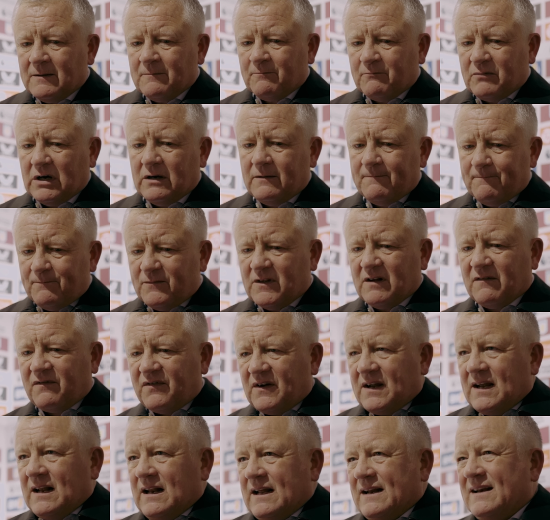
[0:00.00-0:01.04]
But the
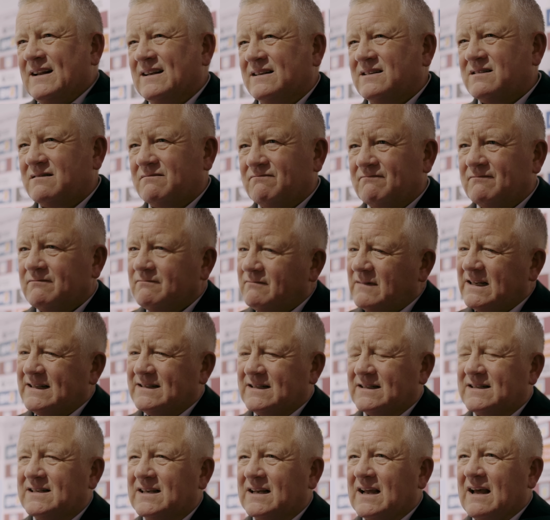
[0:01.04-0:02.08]
feeling is
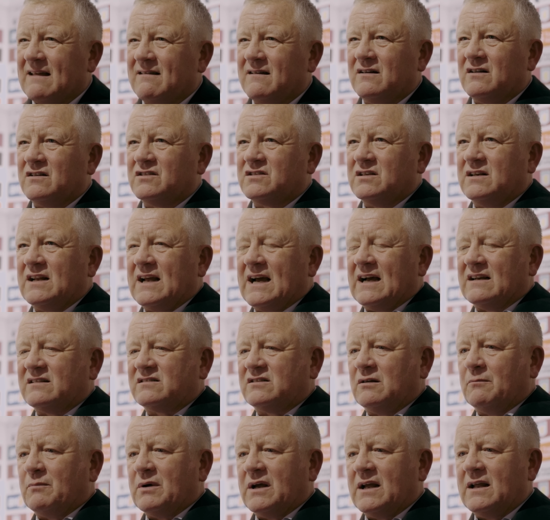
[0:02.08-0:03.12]
a togetherness, and it has
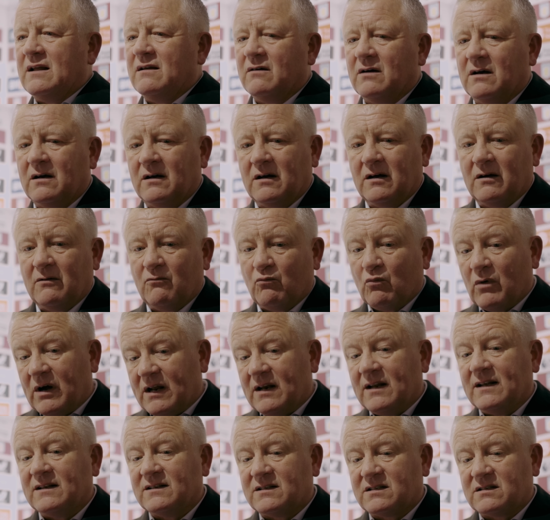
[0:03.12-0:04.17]
to be
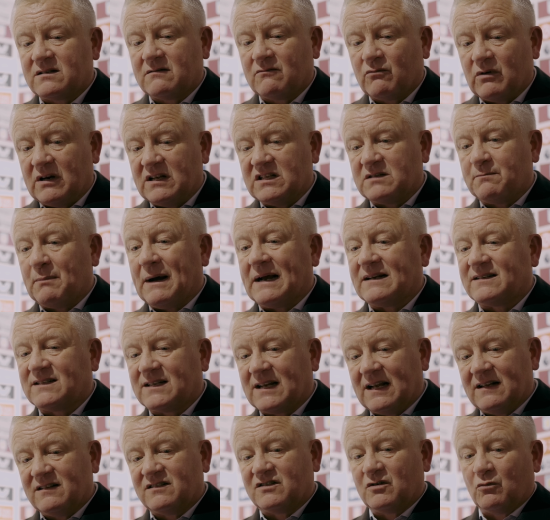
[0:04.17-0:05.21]
when it's backs
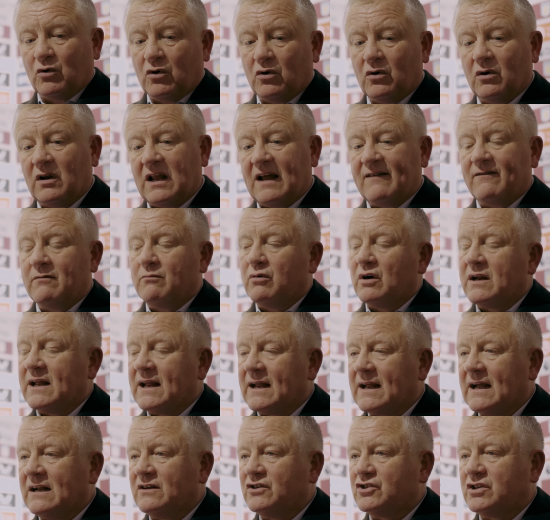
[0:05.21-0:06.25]
against the wall, everybody
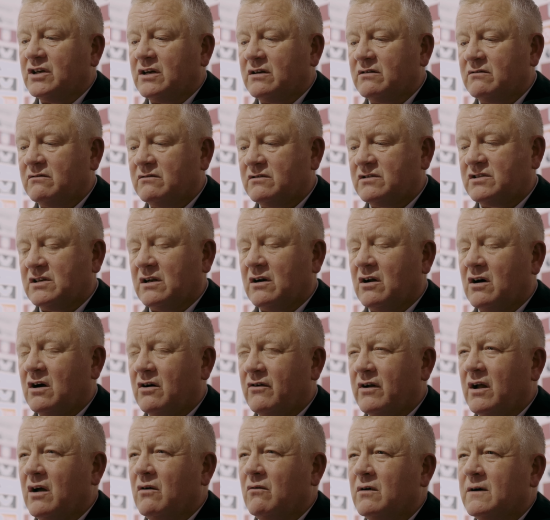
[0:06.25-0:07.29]
against you
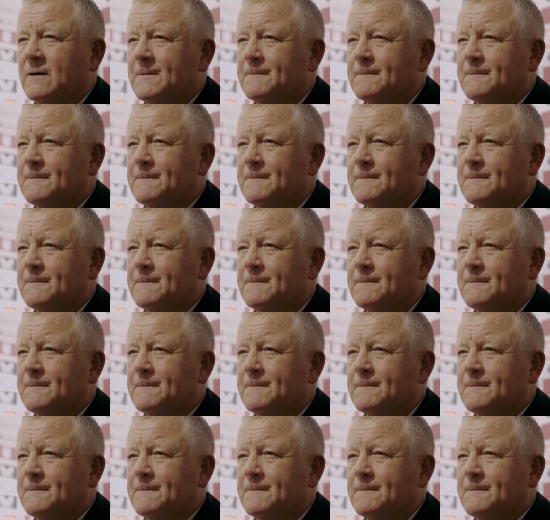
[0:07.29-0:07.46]
scenario.